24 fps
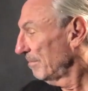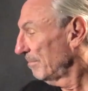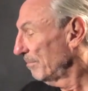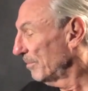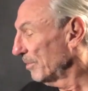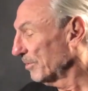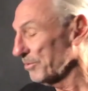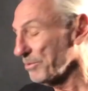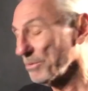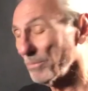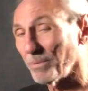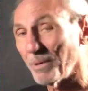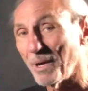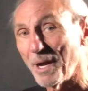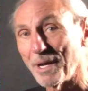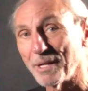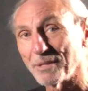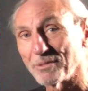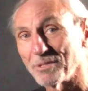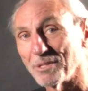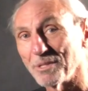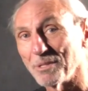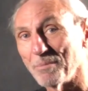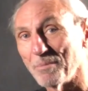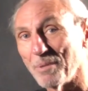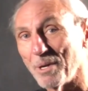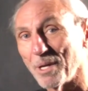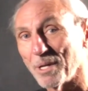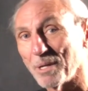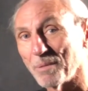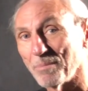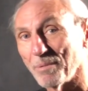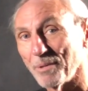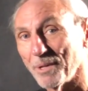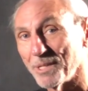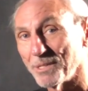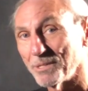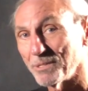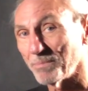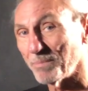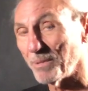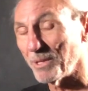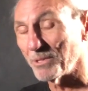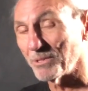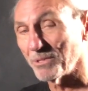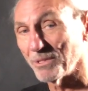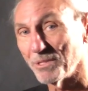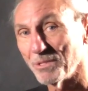Most of the products in the marketplace,
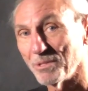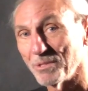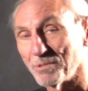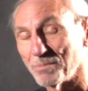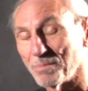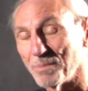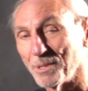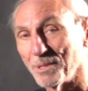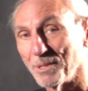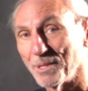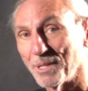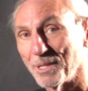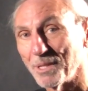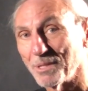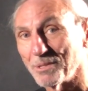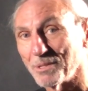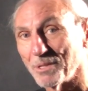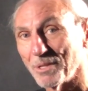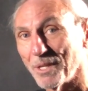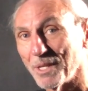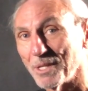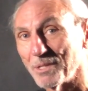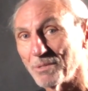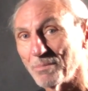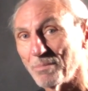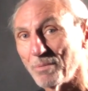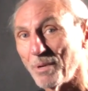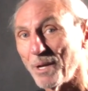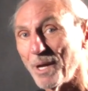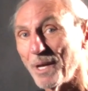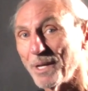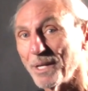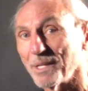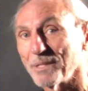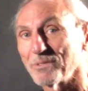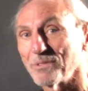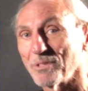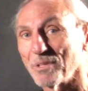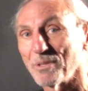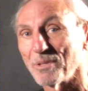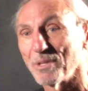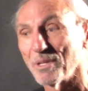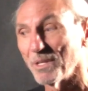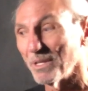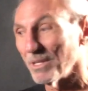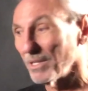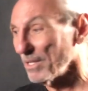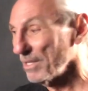especially those building installation products,
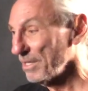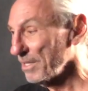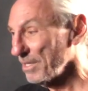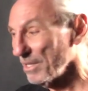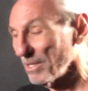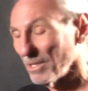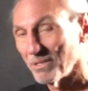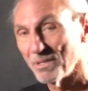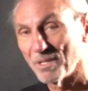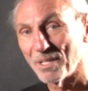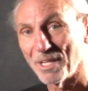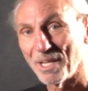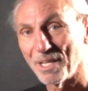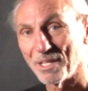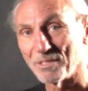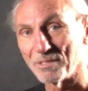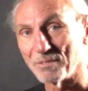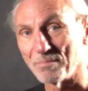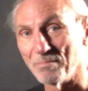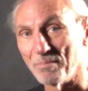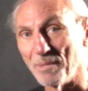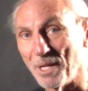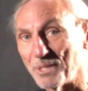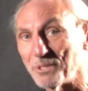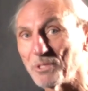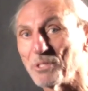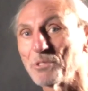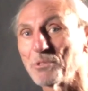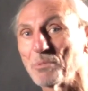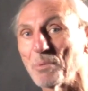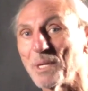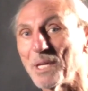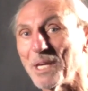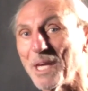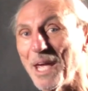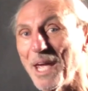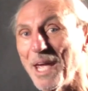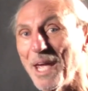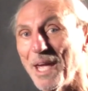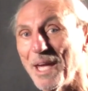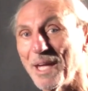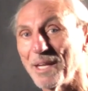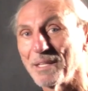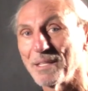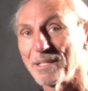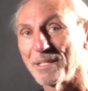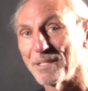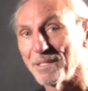get as much as we
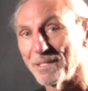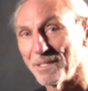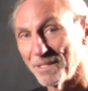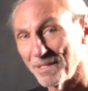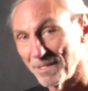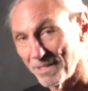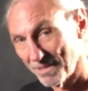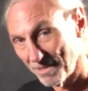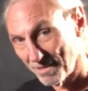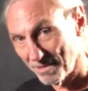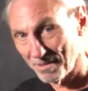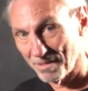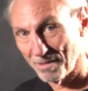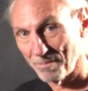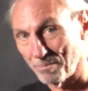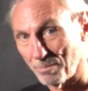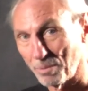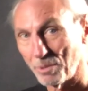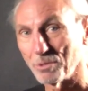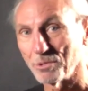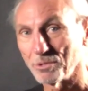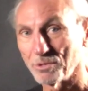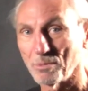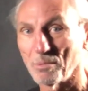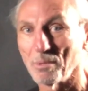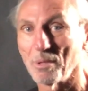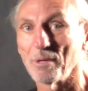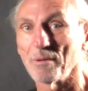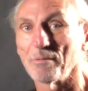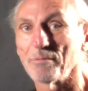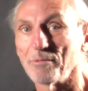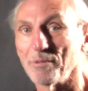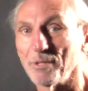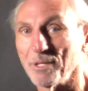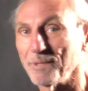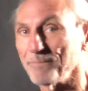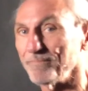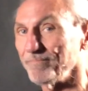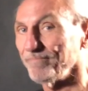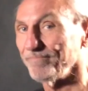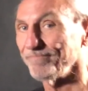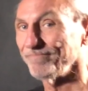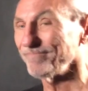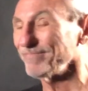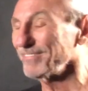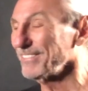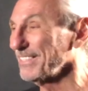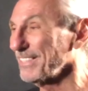can per square foot.
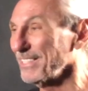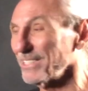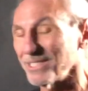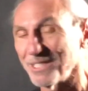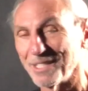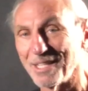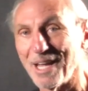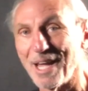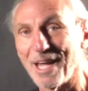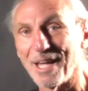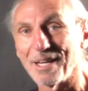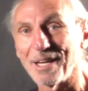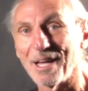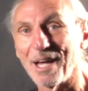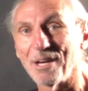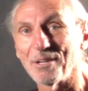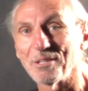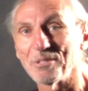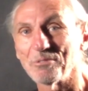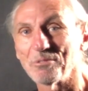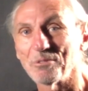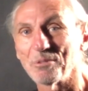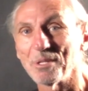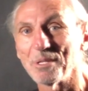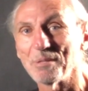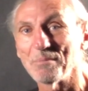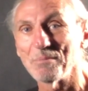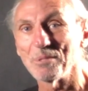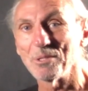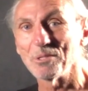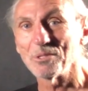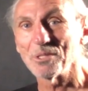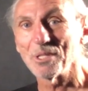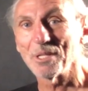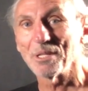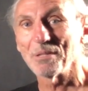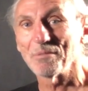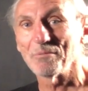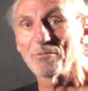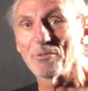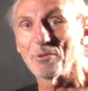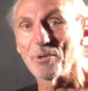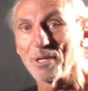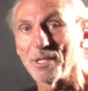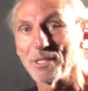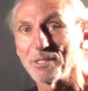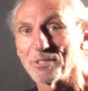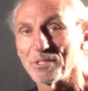It's not how you treat music and
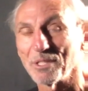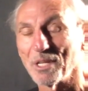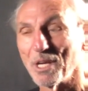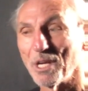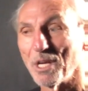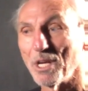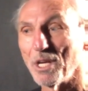voice.